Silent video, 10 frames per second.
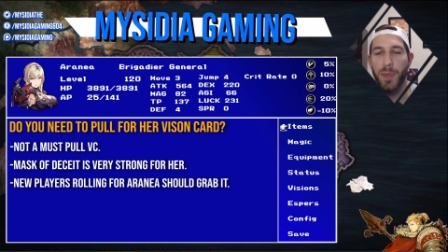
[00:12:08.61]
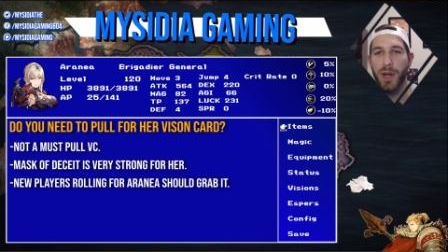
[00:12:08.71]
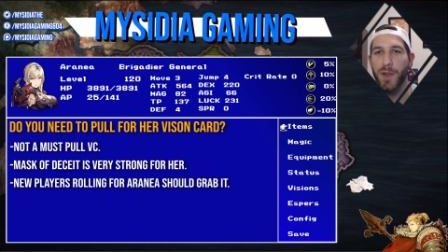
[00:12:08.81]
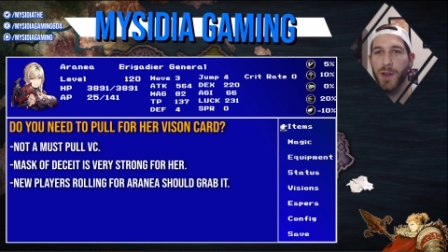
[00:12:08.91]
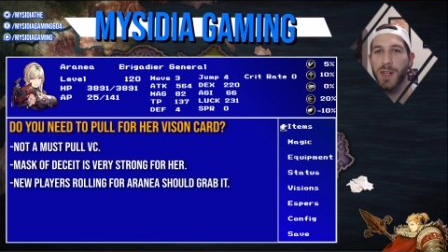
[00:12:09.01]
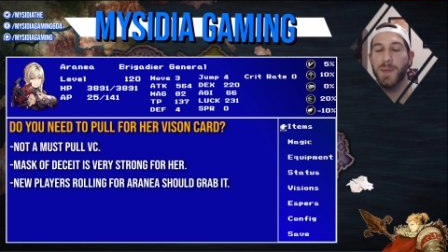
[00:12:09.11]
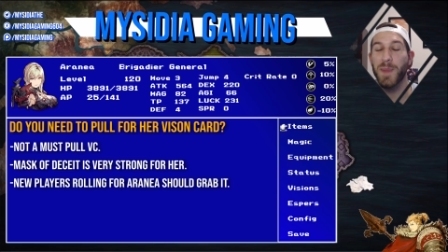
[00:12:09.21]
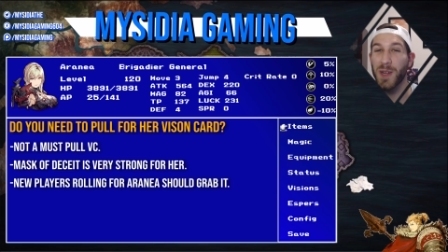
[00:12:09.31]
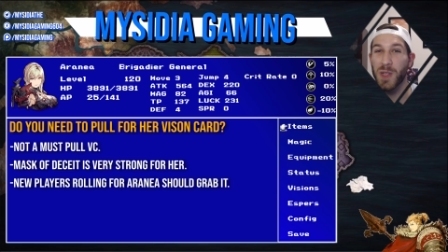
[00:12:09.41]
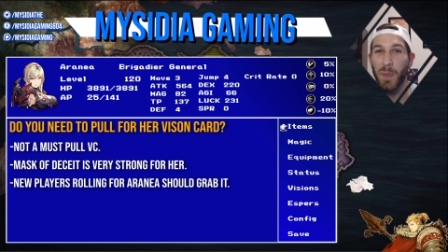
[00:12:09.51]
But if you're an
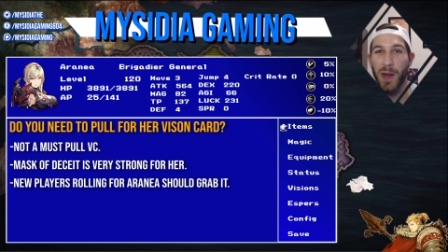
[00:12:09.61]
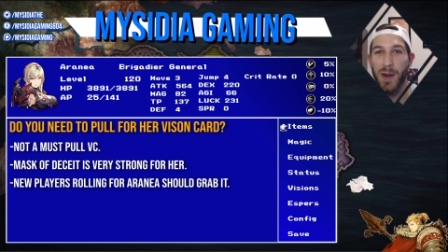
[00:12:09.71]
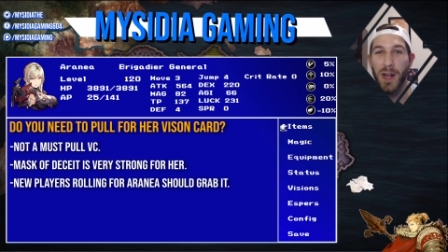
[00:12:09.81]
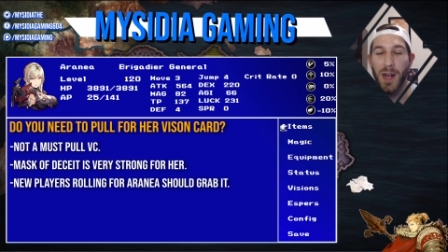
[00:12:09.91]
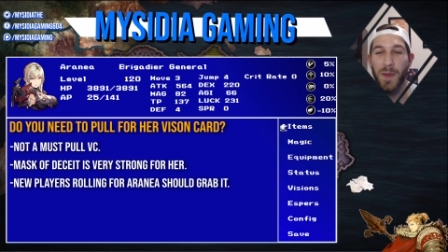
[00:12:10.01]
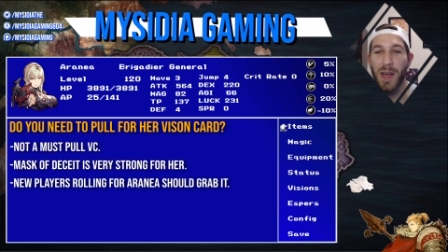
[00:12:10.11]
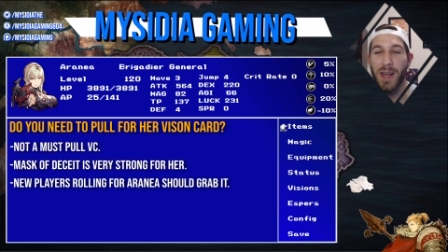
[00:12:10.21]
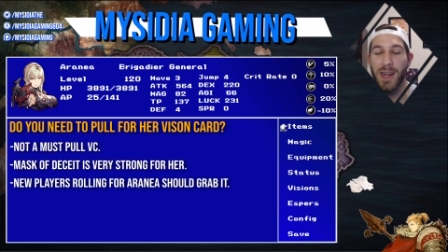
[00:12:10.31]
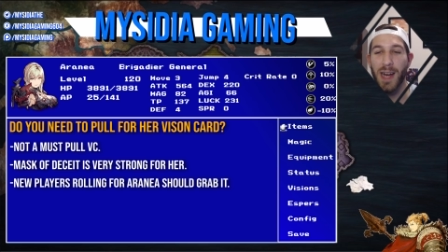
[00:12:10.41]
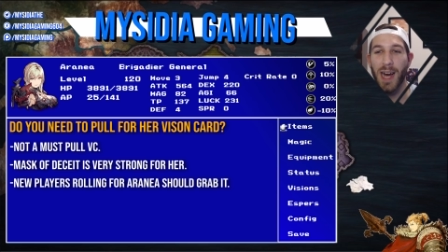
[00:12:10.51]
experienced player,
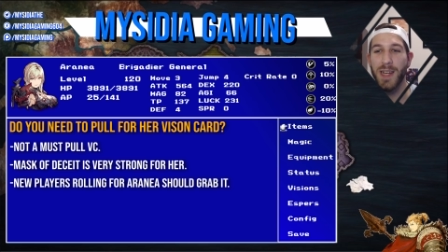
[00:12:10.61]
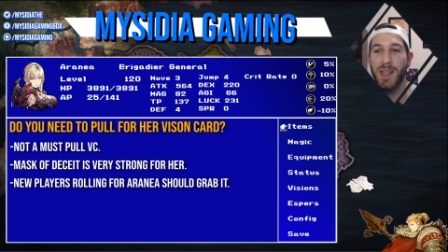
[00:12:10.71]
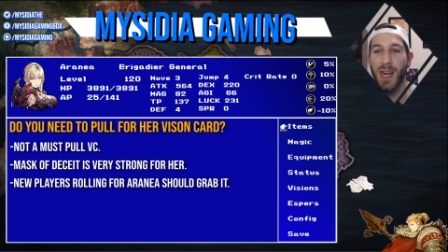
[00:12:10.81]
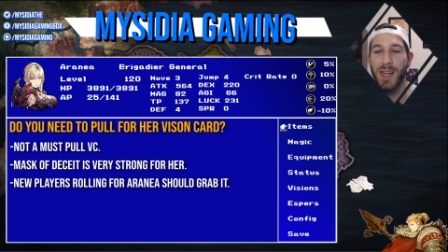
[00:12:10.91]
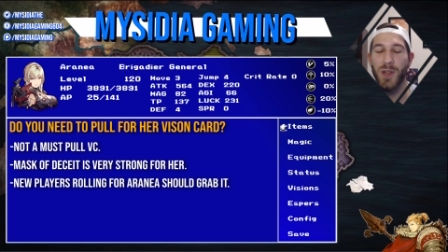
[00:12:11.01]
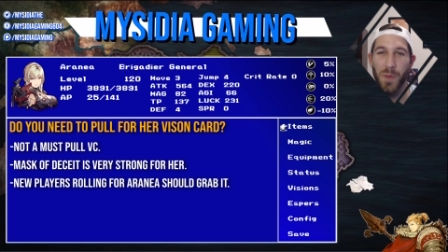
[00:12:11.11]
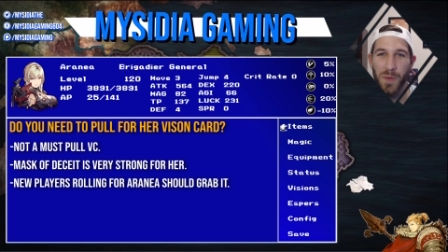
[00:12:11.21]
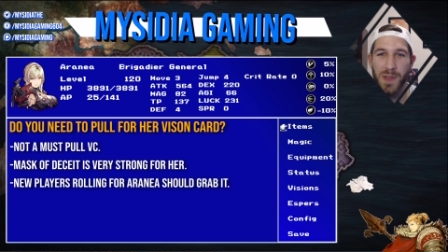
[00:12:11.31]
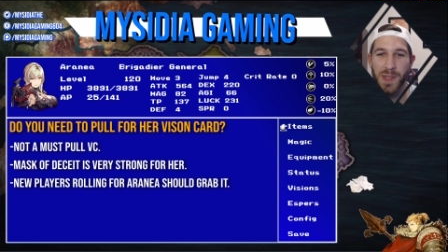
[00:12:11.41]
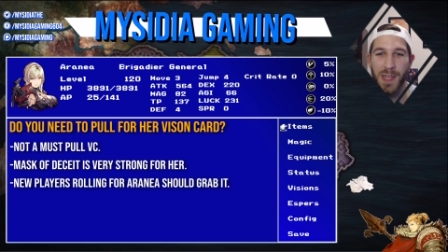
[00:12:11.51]
then I don't
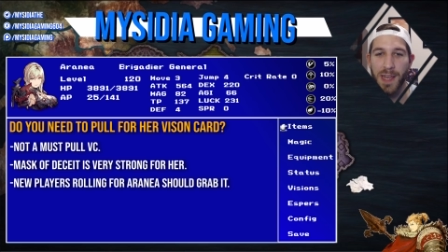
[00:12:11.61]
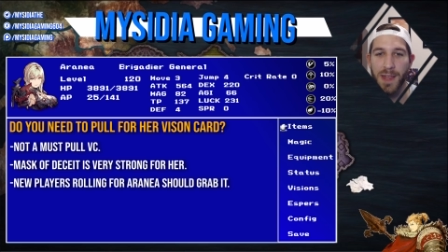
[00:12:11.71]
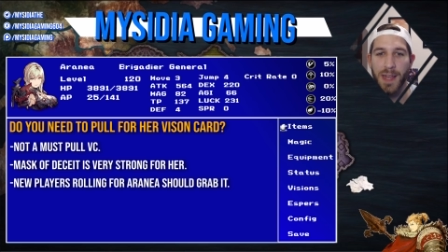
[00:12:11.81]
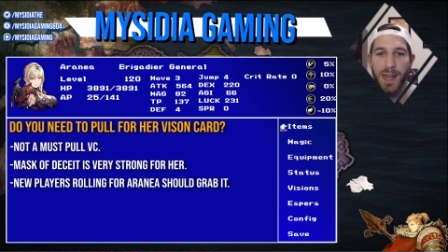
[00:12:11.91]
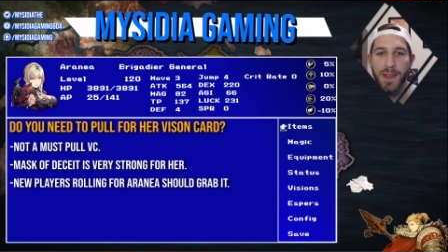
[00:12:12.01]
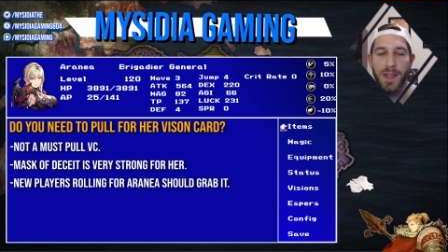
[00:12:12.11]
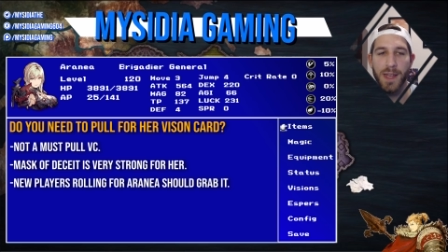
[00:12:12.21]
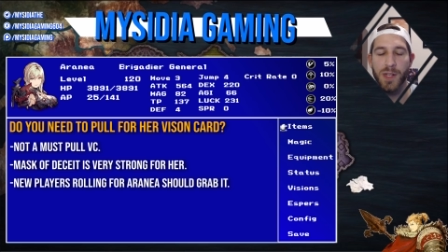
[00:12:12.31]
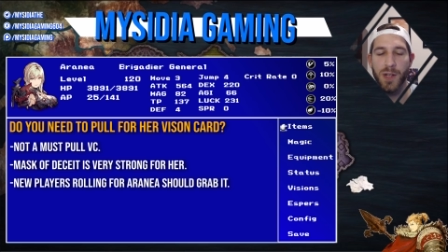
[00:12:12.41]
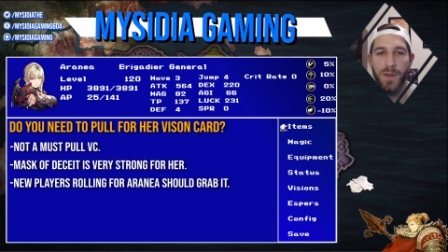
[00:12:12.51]
see that
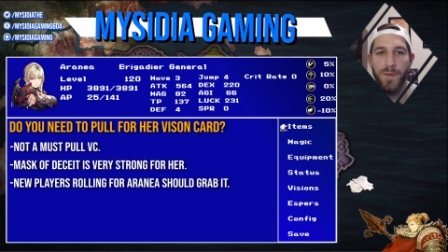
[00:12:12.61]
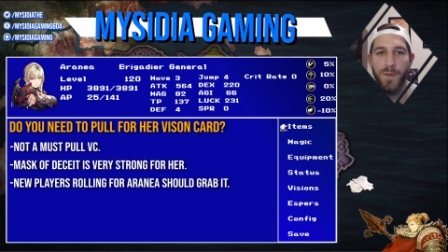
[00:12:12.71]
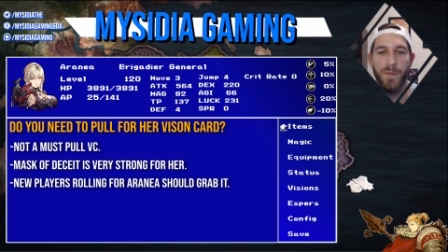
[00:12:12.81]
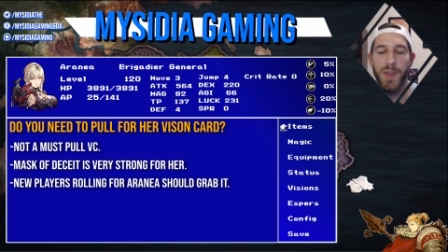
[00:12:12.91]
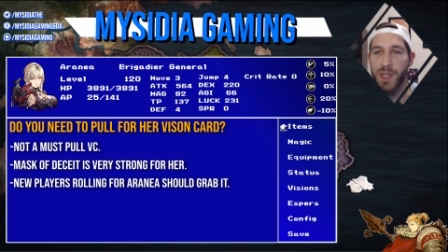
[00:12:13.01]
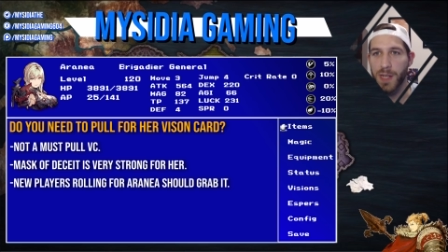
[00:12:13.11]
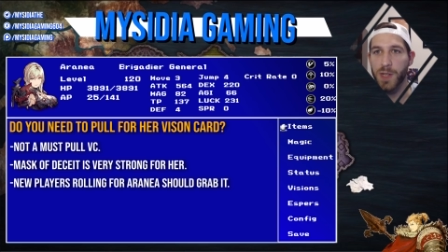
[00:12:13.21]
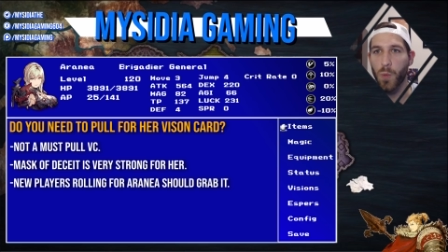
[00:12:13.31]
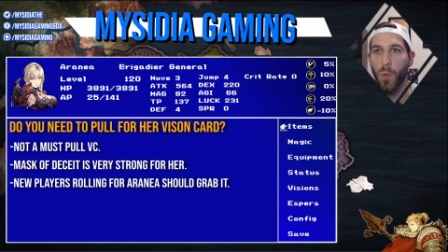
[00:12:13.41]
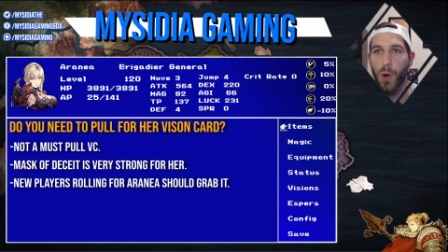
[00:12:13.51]
this
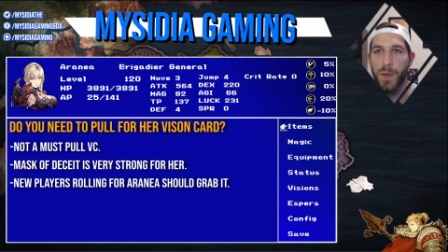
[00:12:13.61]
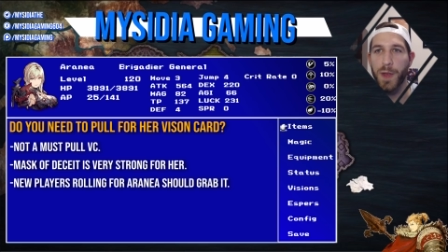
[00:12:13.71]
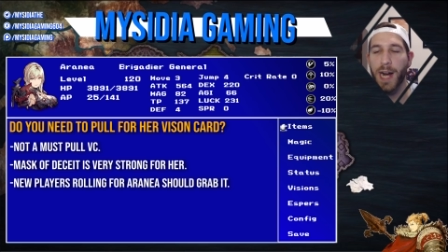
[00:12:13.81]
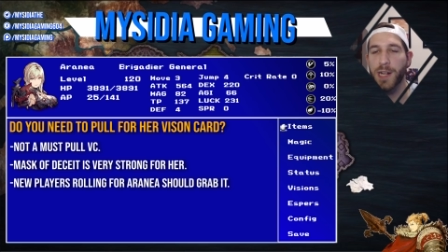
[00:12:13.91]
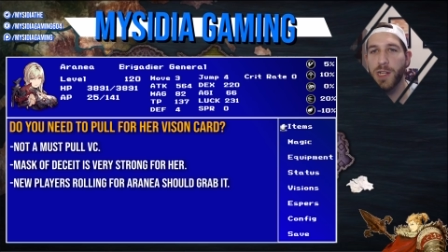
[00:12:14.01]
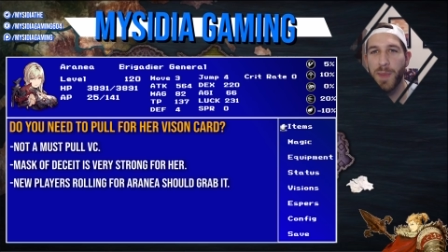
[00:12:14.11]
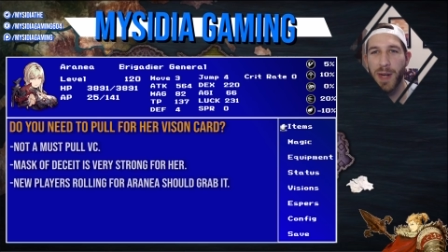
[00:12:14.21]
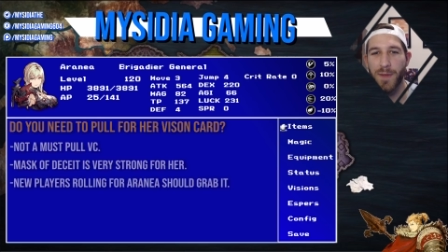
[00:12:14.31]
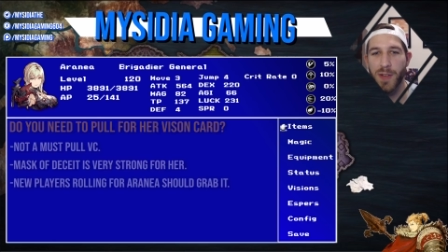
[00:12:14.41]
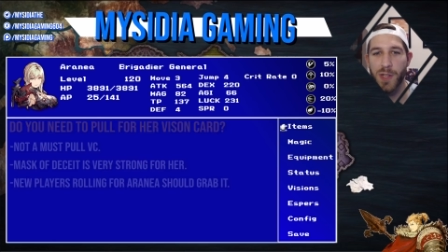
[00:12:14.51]
VC is worth actually
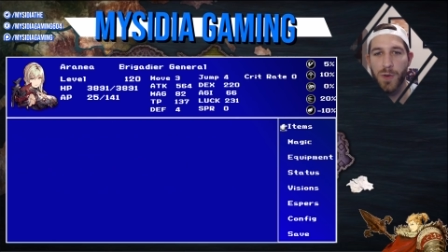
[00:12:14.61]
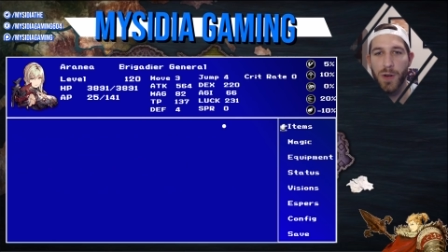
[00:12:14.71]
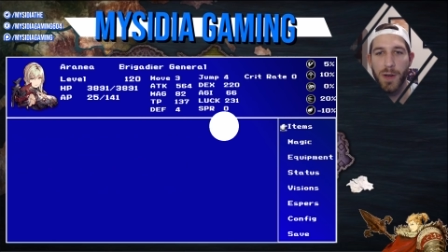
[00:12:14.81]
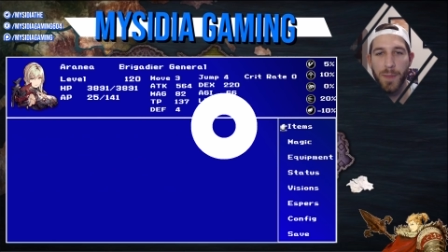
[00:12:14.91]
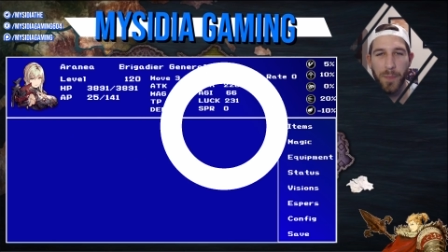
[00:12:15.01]
spending Visio on.